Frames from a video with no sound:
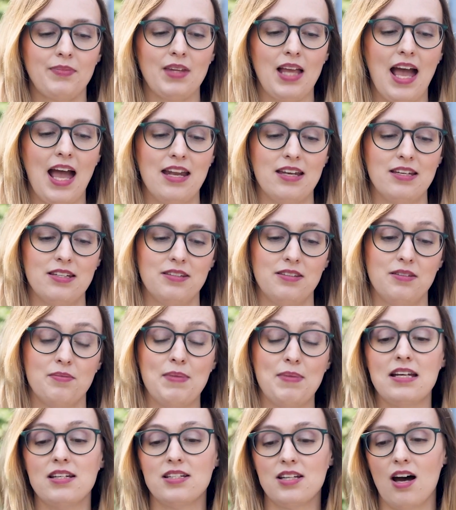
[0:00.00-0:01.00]
And the
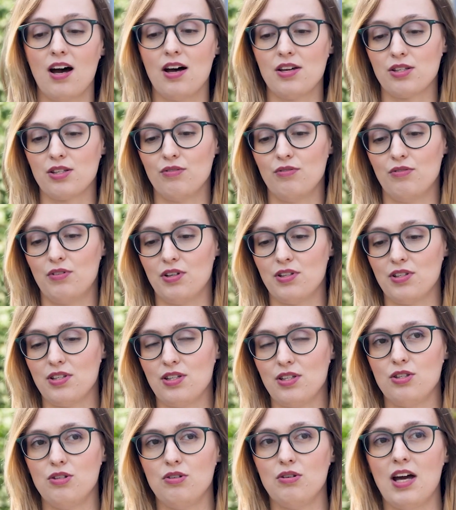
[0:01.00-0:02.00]
main task for us
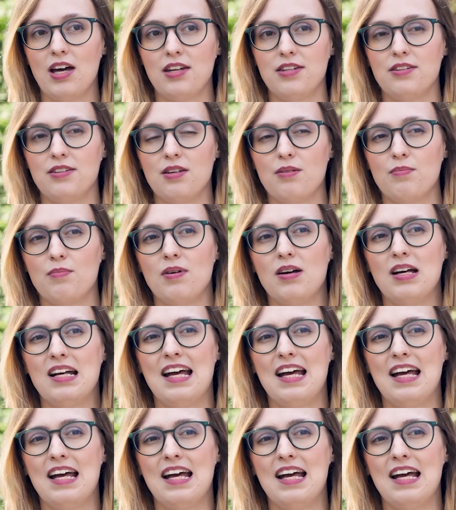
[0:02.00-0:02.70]
is to get them